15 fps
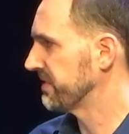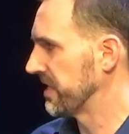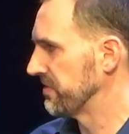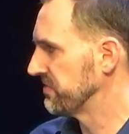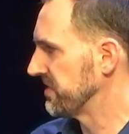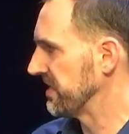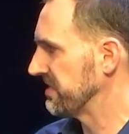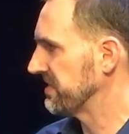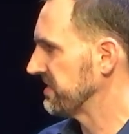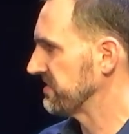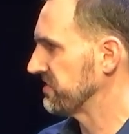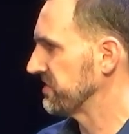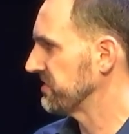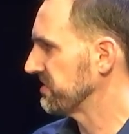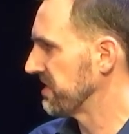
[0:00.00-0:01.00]
sounds like
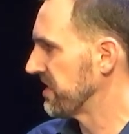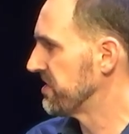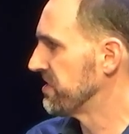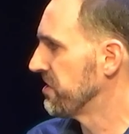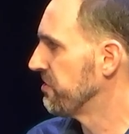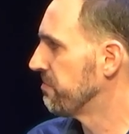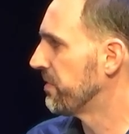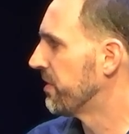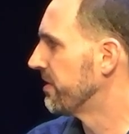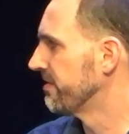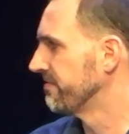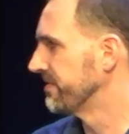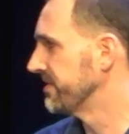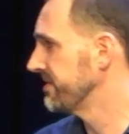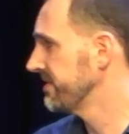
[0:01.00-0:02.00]
that's just yet another part
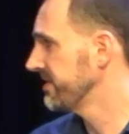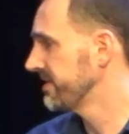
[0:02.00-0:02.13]
of it.